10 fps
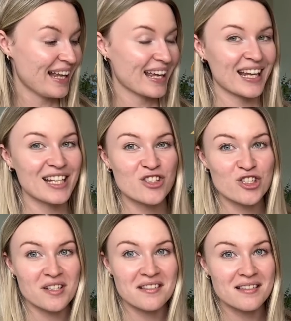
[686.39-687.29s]
It is
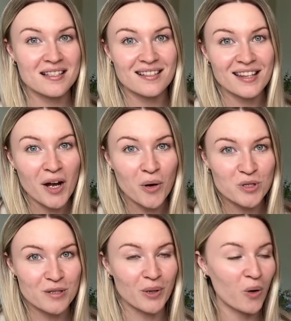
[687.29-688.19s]
just the
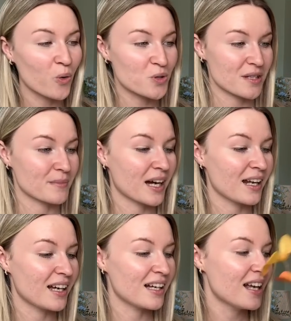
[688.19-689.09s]
ultimate autumn
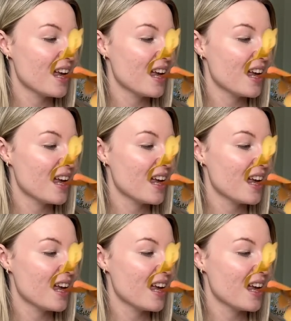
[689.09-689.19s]
colour.